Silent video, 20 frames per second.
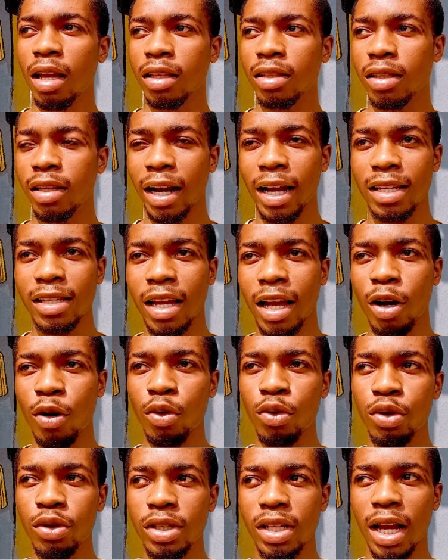
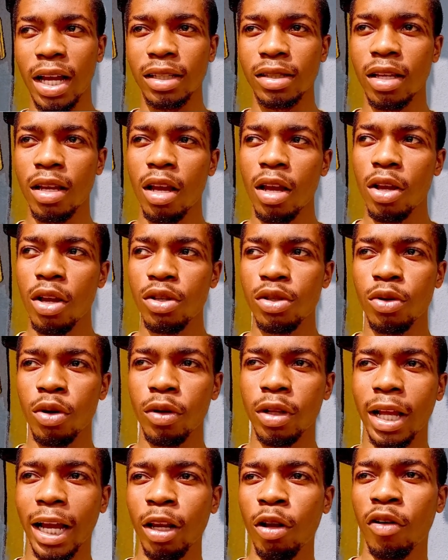tricycle users. So
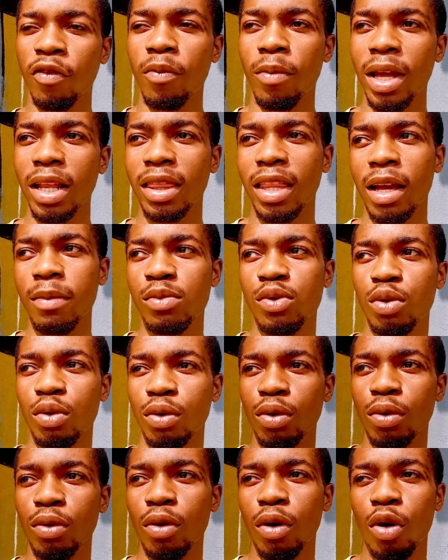it kind of made them to
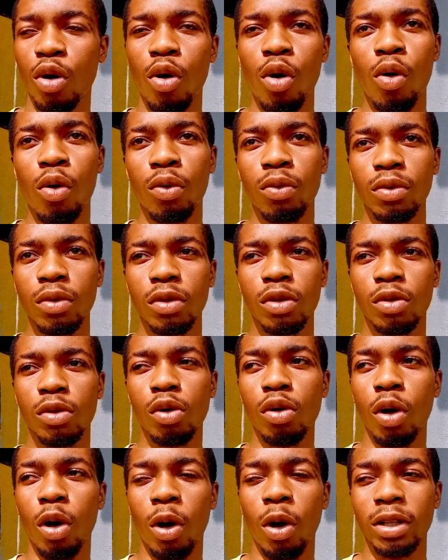go
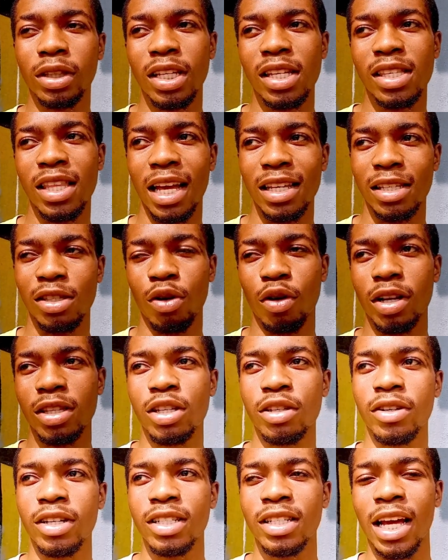through long distances in order
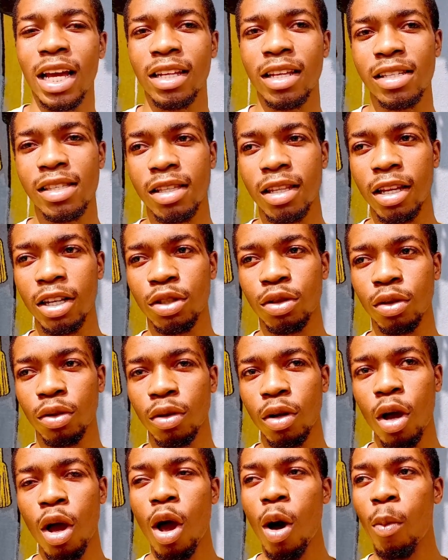to reach their destination.
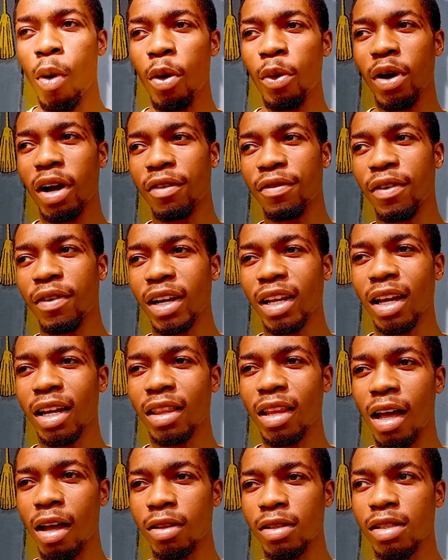But you can find
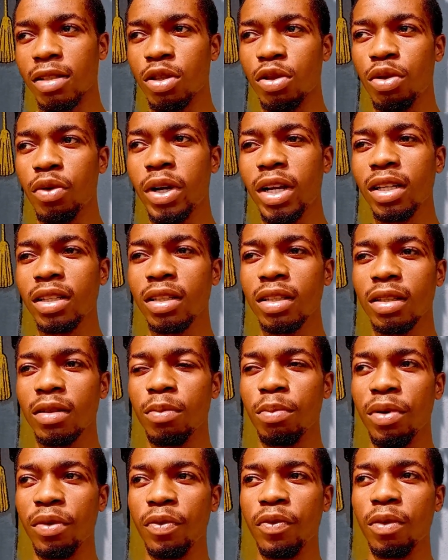out that during
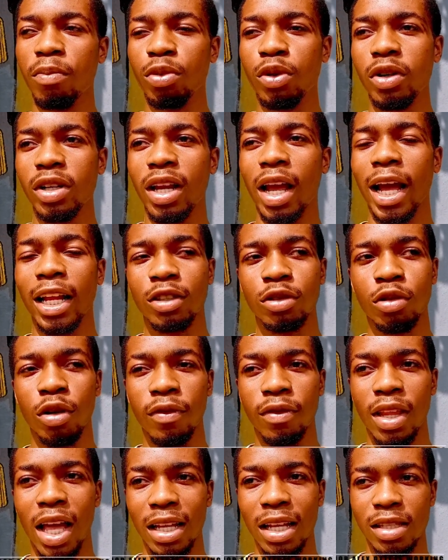the ending
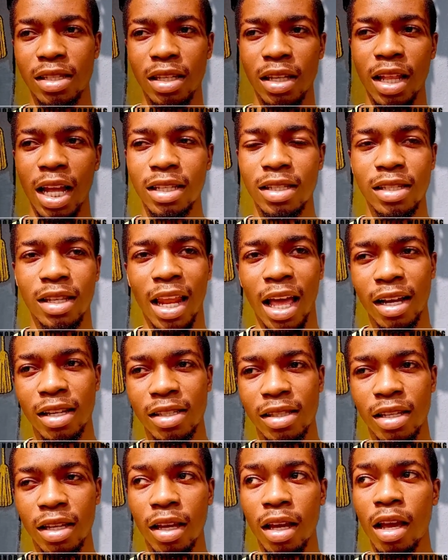of that year, that is
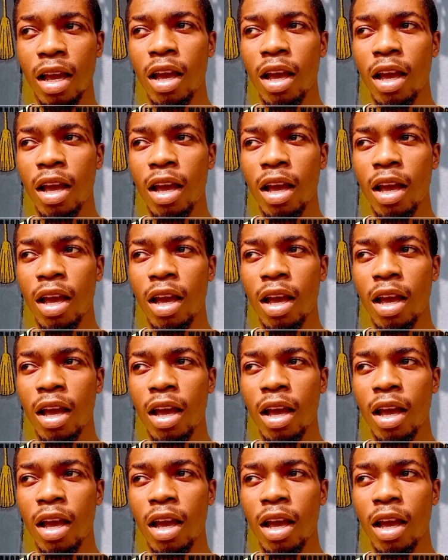last year,